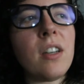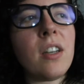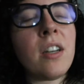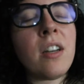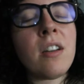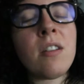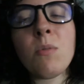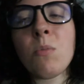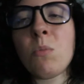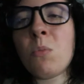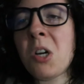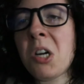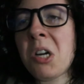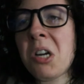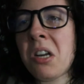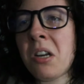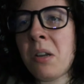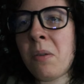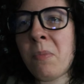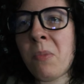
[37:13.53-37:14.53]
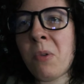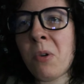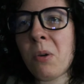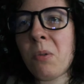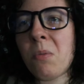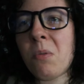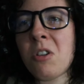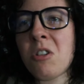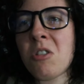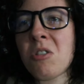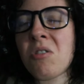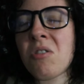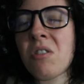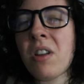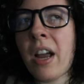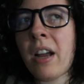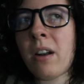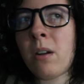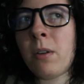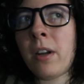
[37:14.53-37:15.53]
it doesn't work anymore, which is sad.